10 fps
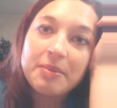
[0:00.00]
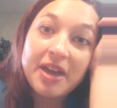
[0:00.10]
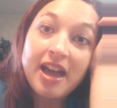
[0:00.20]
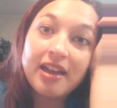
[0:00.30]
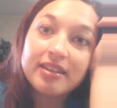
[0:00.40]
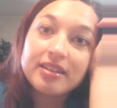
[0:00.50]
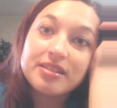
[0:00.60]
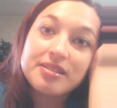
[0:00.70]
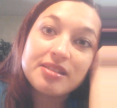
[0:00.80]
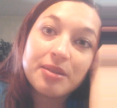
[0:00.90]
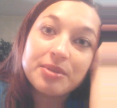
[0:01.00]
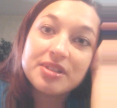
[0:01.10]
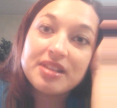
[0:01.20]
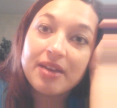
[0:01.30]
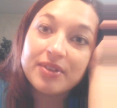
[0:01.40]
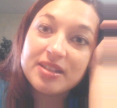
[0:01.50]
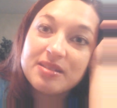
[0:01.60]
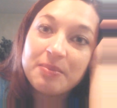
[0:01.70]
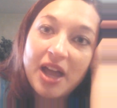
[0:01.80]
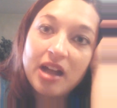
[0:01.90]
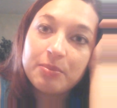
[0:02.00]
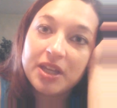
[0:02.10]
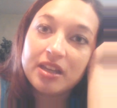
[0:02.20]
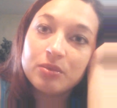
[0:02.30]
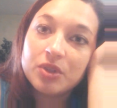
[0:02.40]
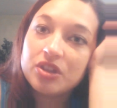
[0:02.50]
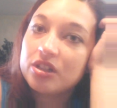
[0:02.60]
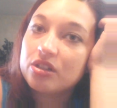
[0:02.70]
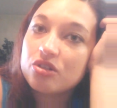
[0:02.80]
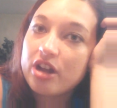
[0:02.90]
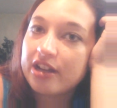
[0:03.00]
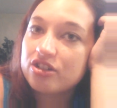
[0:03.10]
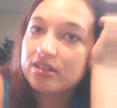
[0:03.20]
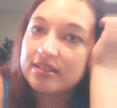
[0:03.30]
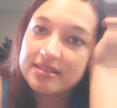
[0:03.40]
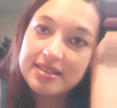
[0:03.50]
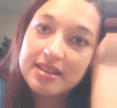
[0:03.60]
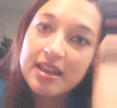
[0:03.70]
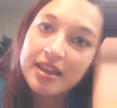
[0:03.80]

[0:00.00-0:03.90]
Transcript: back because I was having some back pain with the contractions.